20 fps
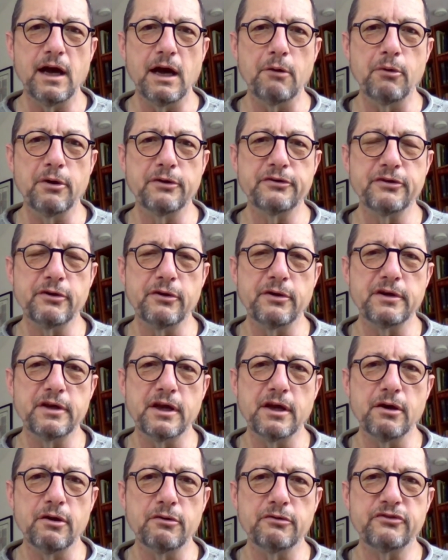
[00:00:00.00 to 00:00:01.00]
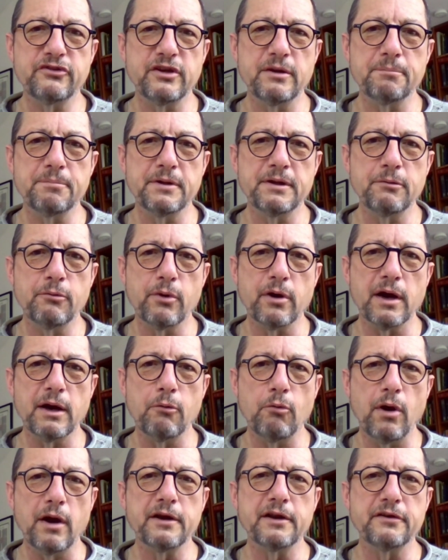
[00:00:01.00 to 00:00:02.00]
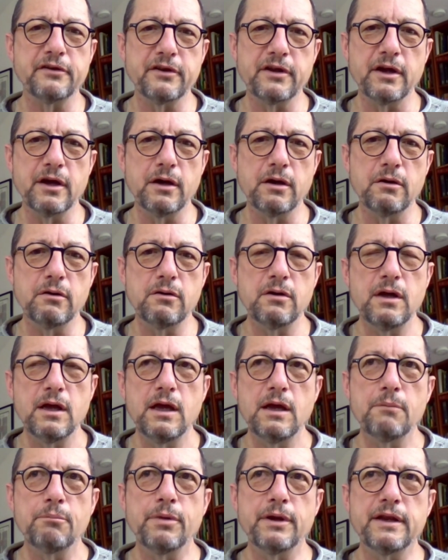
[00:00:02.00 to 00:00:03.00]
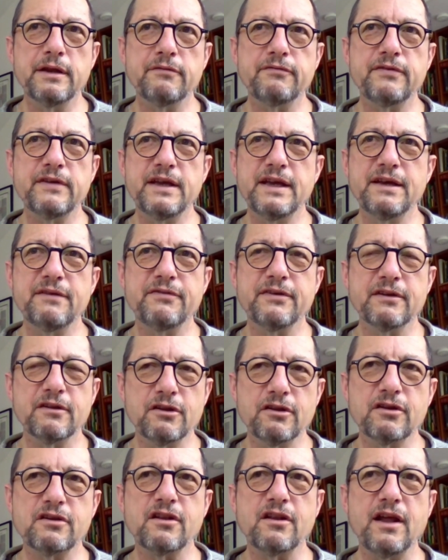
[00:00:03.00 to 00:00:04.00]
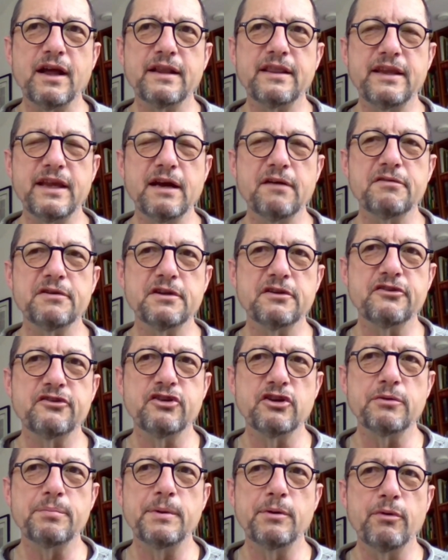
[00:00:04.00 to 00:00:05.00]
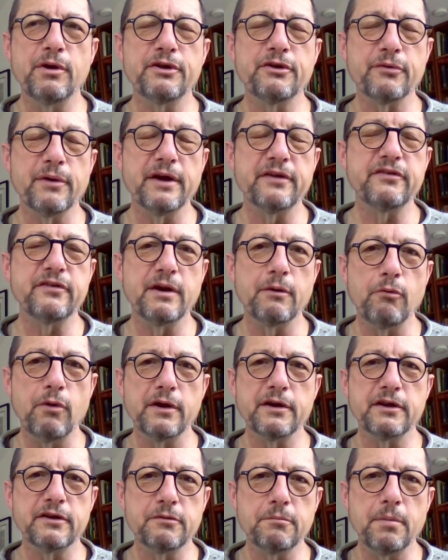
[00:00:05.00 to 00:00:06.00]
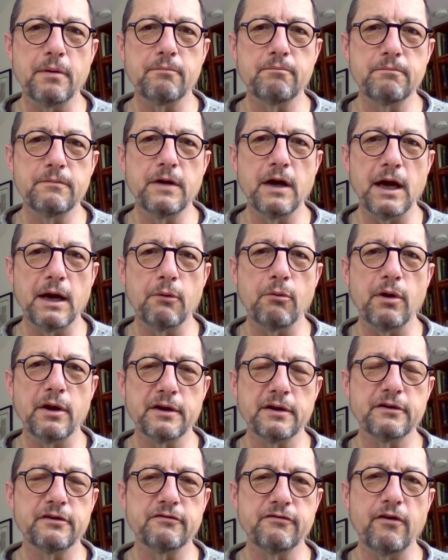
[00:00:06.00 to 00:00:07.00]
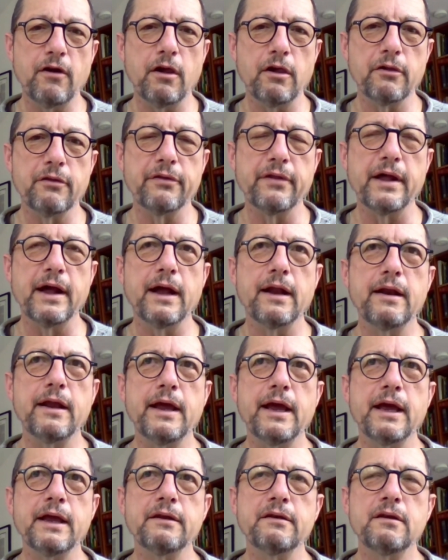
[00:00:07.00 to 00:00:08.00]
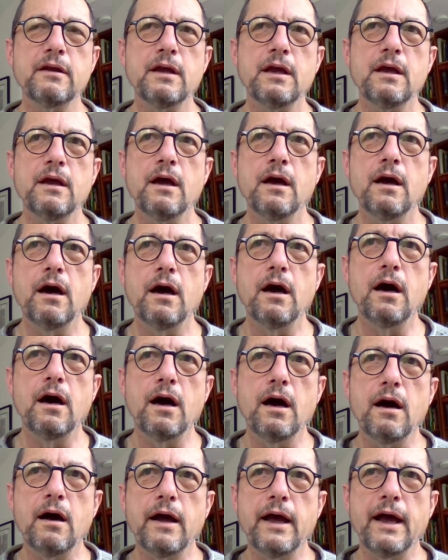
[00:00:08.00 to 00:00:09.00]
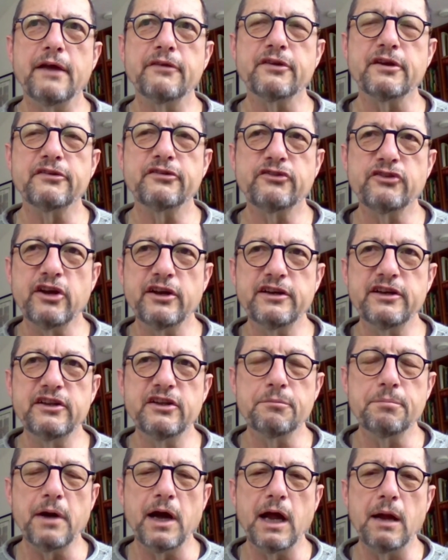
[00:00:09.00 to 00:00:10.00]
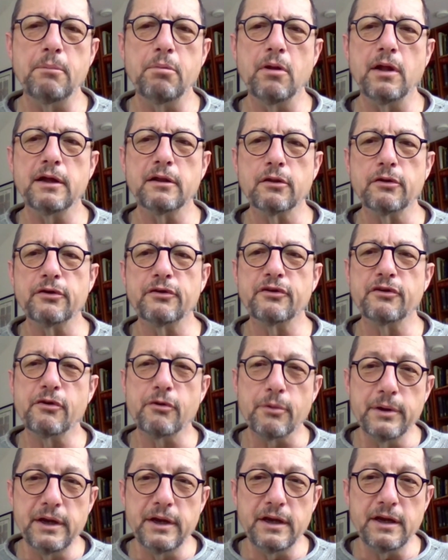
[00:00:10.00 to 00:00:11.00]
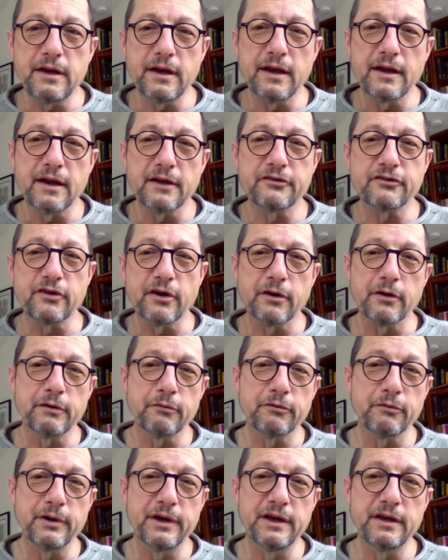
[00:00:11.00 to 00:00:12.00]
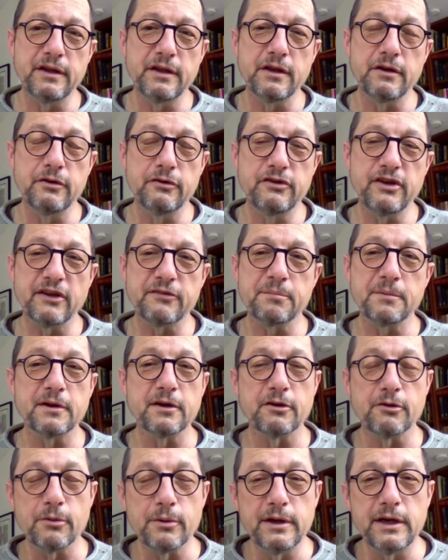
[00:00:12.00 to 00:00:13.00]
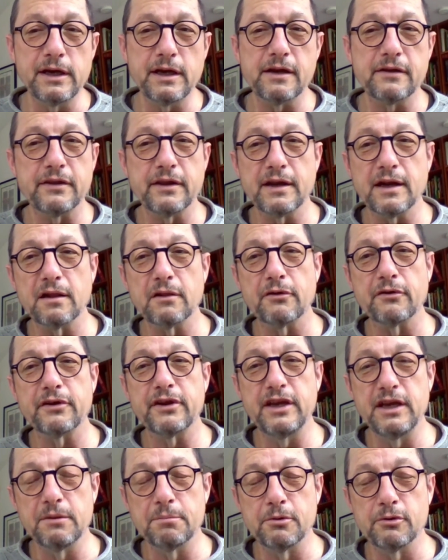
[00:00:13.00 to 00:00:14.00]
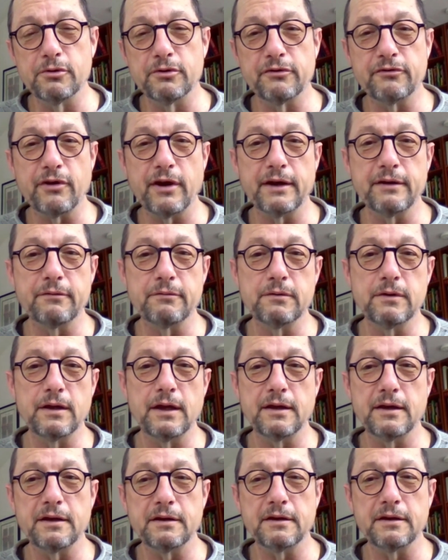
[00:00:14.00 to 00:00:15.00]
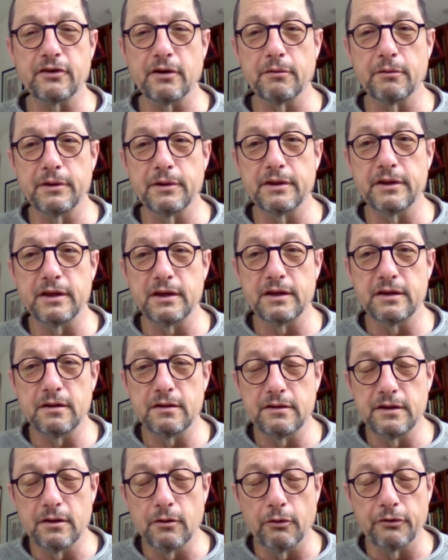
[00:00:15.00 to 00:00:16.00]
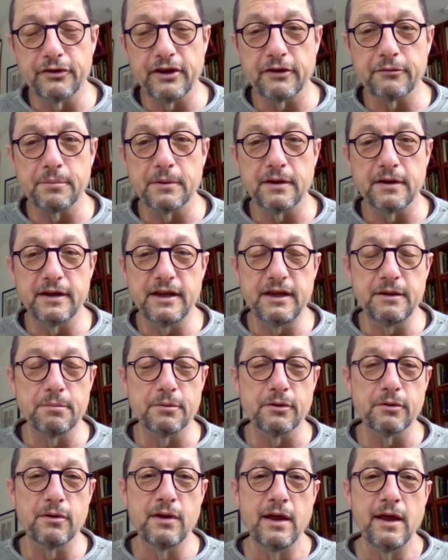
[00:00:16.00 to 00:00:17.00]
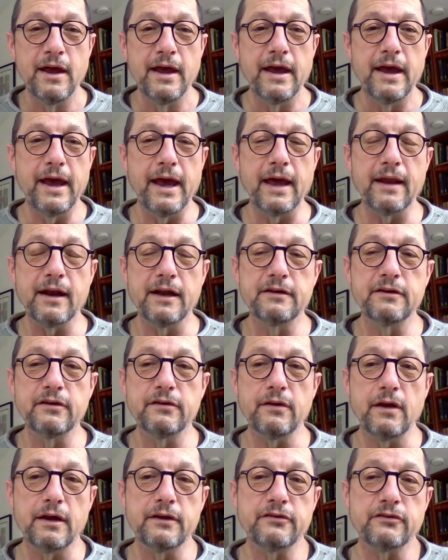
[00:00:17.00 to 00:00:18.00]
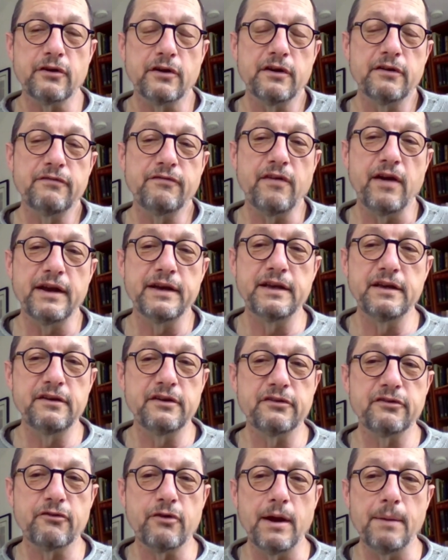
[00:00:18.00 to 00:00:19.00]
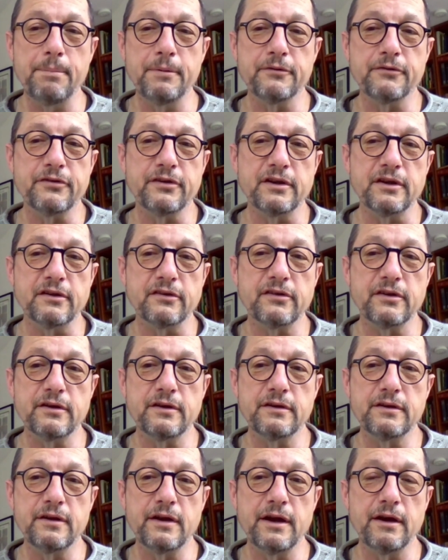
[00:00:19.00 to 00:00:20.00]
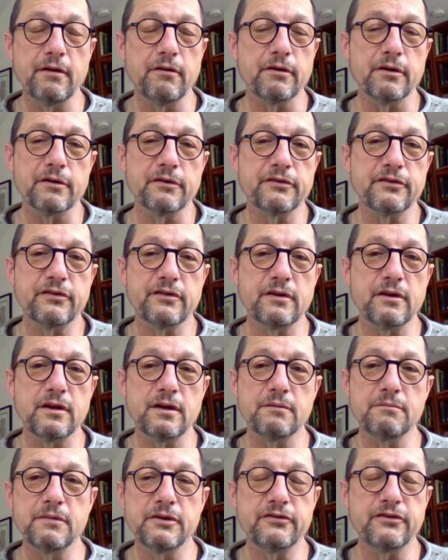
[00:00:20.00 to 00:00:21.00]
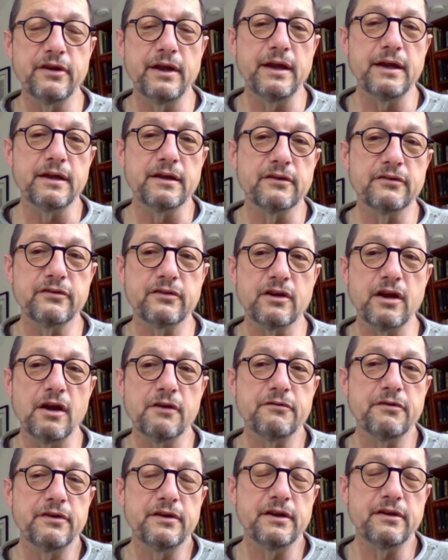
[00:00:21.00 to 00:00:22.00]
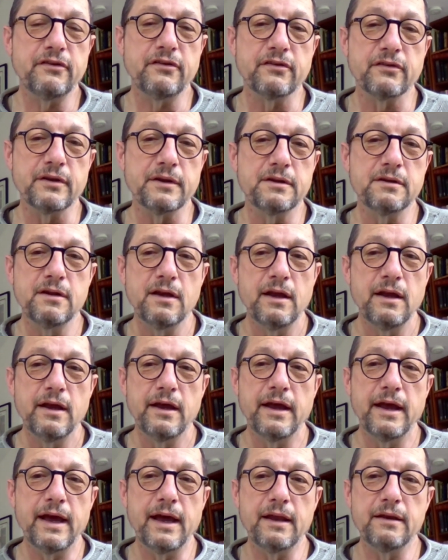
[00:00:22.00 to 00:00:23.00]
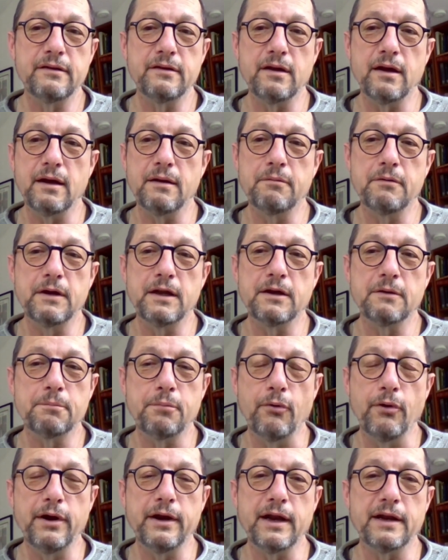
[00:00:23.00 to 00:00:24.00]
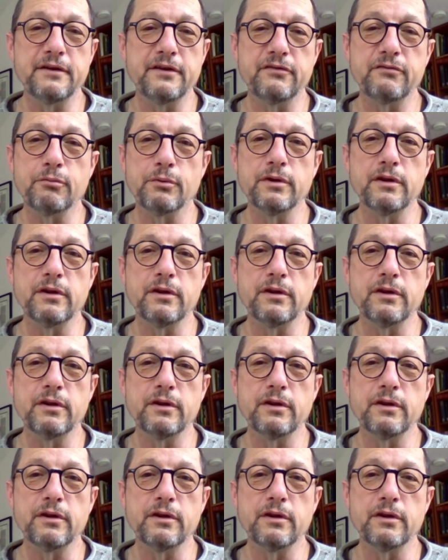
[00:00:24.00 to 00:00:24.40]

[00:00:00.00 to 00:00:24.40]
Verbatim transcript: I wasn't going to go simply where I wanted to go, but if if it looked like the evidence took me one direction, I wanted to I wanted to follow that. And uh, as I studied the Bible, I learned Greek and I started reading the New Testament in Greek, and then I learned Hebrew and tried. And I started reading the, the Old Testament in Hebrew, and I just I started finding discrepancies and errors, uh, mistakes, contradictions, and and at a point I just